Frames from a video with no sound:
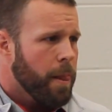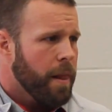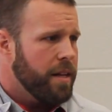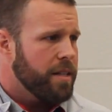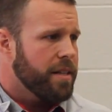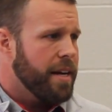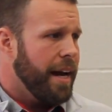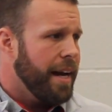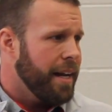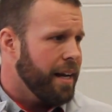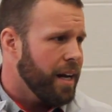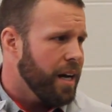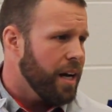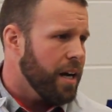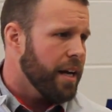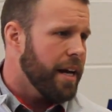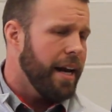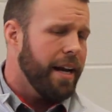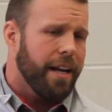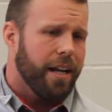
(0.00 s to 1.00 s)
It's
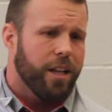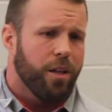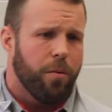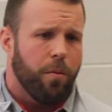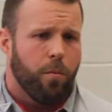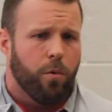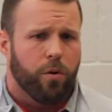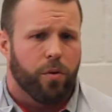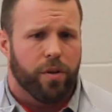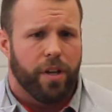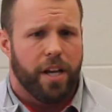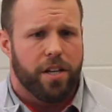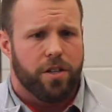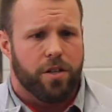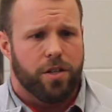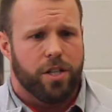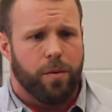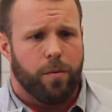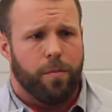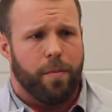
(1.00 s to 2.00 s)
gaining a little more
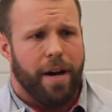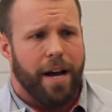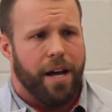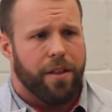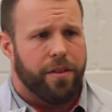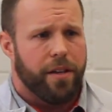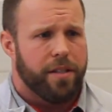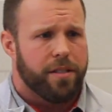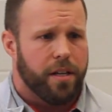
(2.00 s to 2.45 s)
relationship with my athletes,